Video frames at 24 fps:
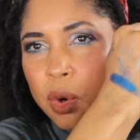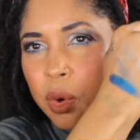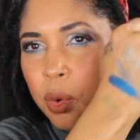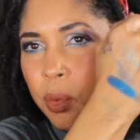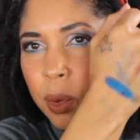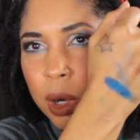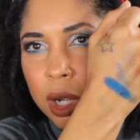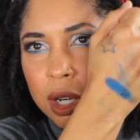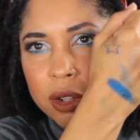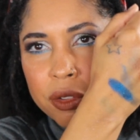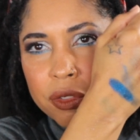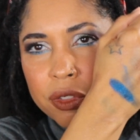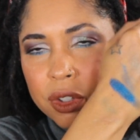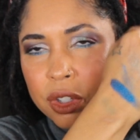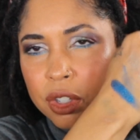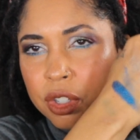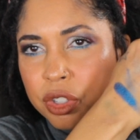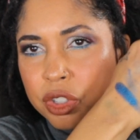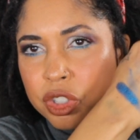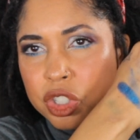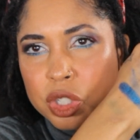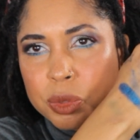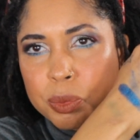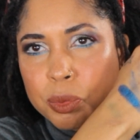One of
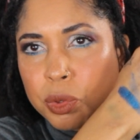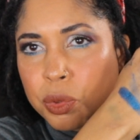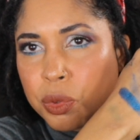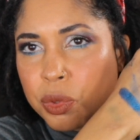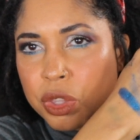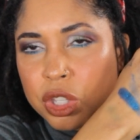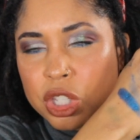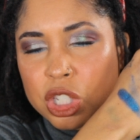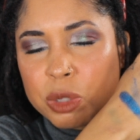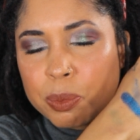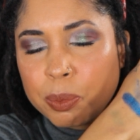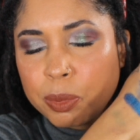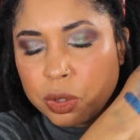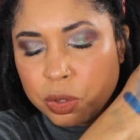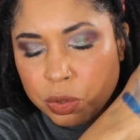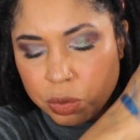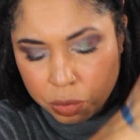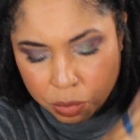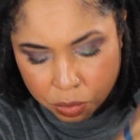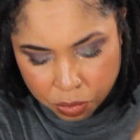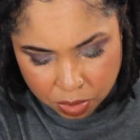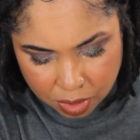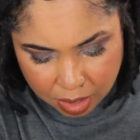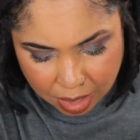the smoothest
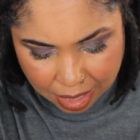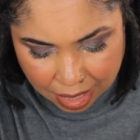blues